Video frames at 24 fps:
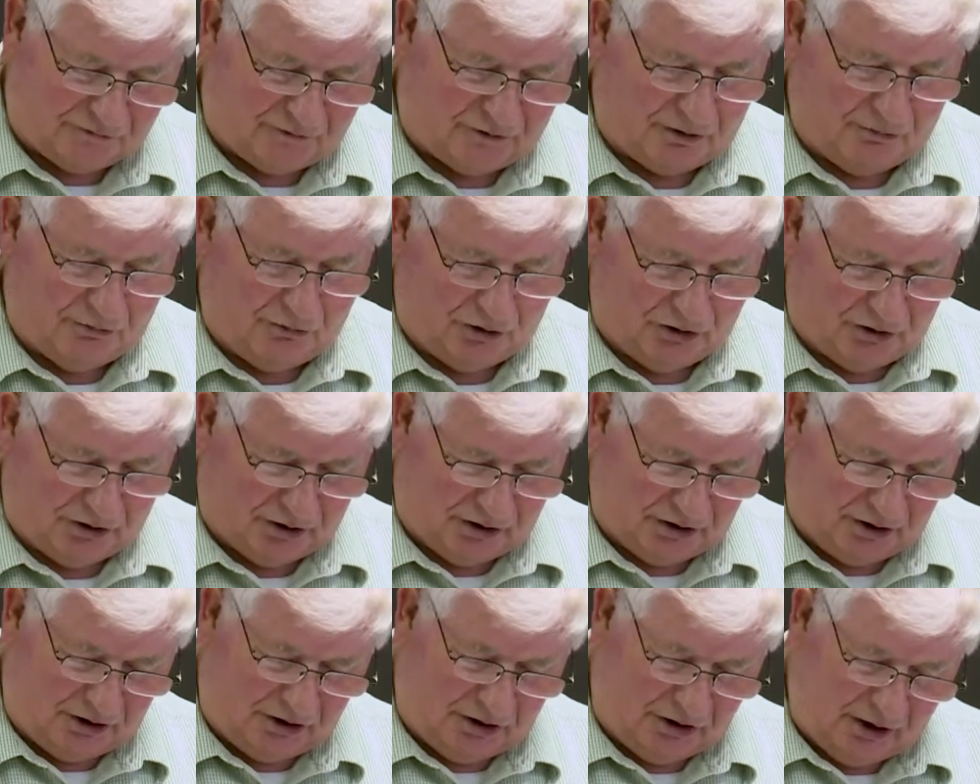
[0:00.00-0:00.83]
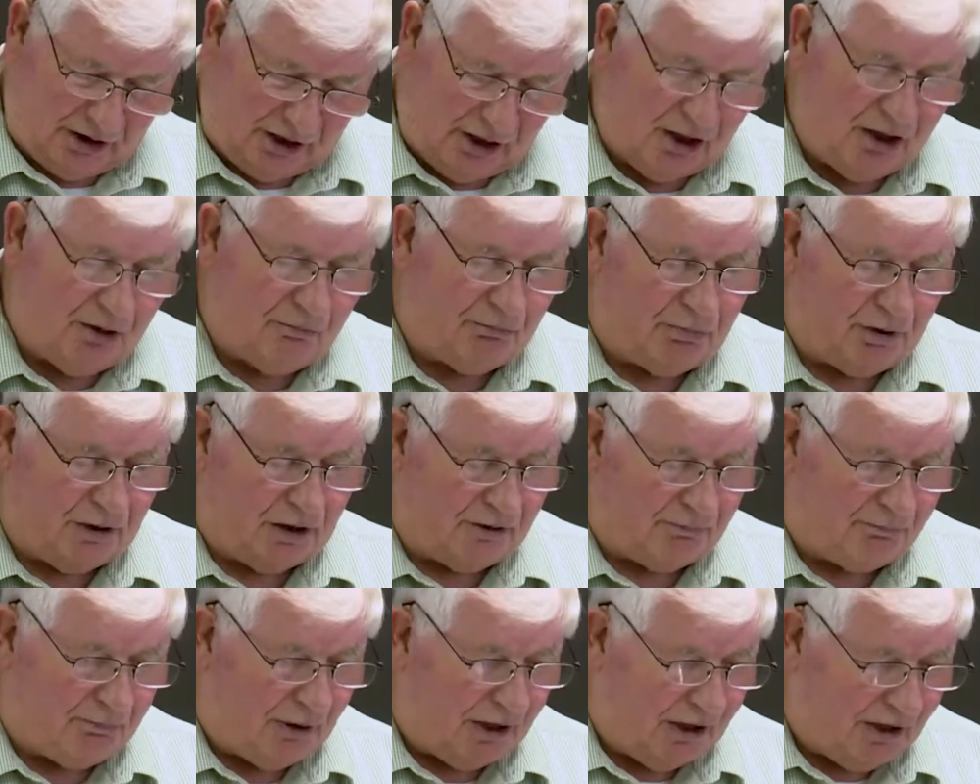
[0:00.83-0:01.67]
of community, but
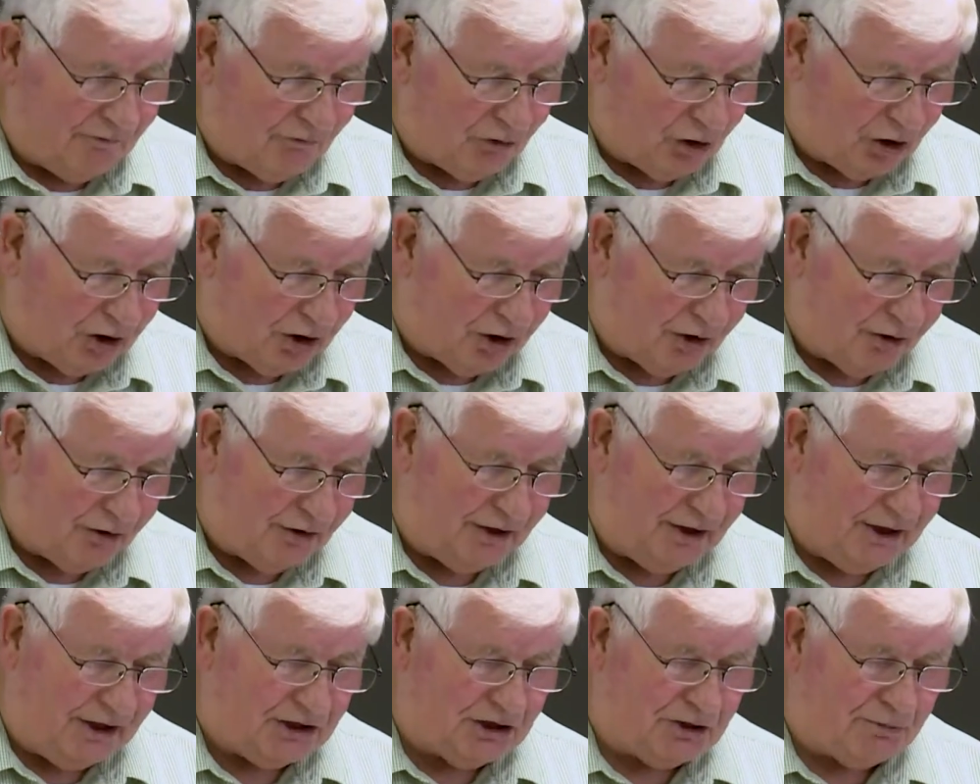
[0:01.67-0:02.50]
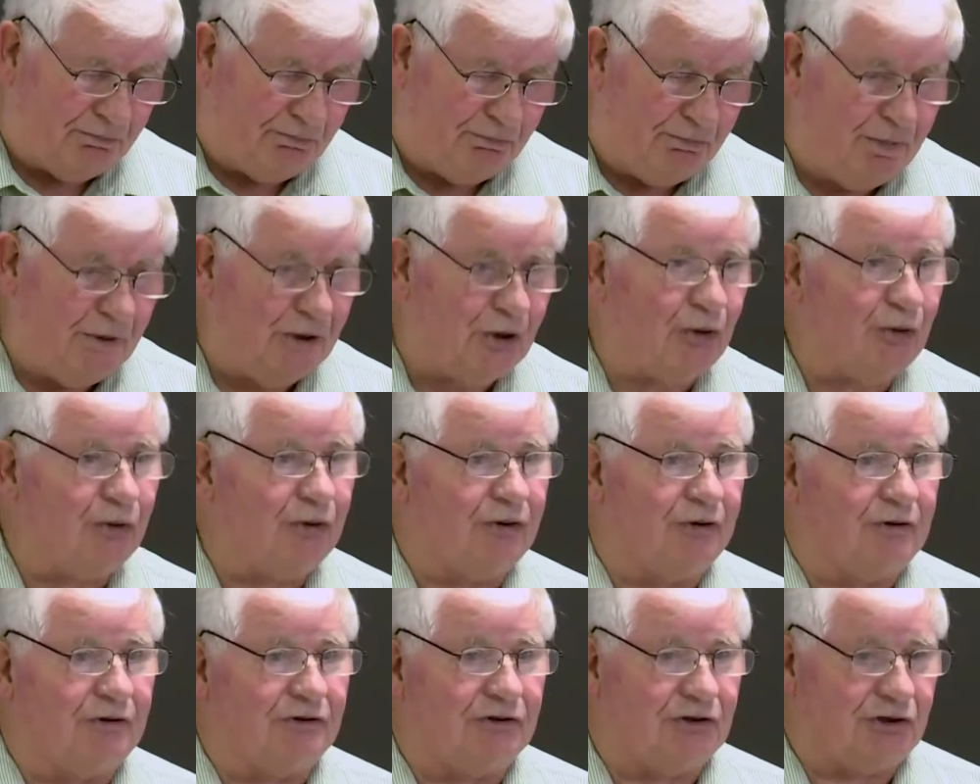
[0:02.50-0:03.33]
above all, its
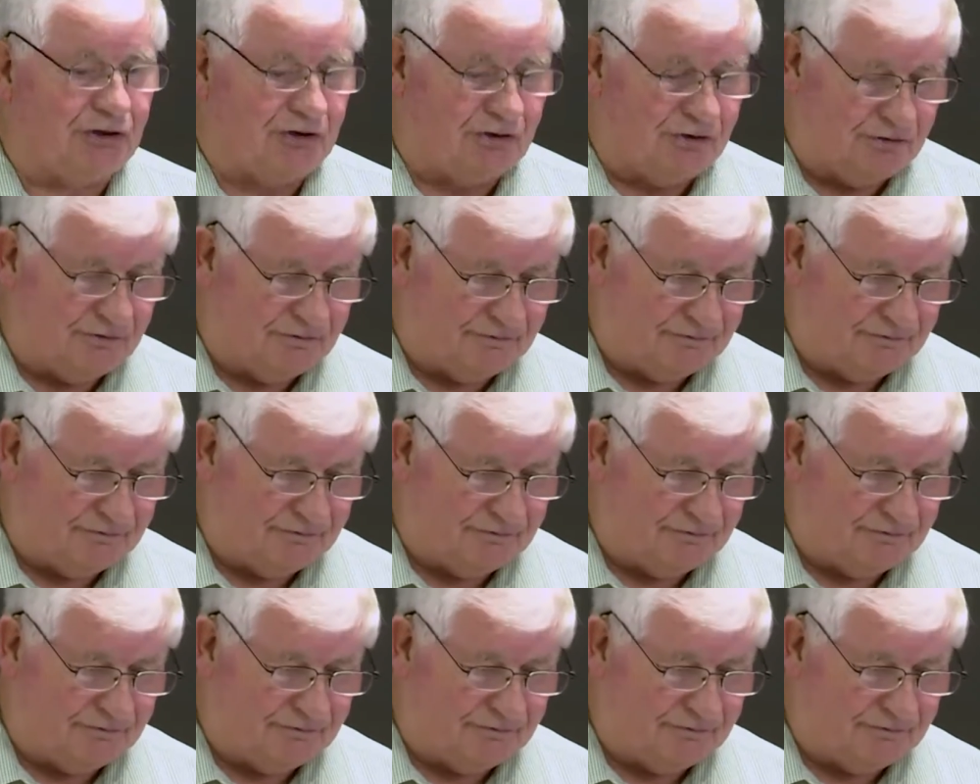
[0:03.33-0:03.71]
builders,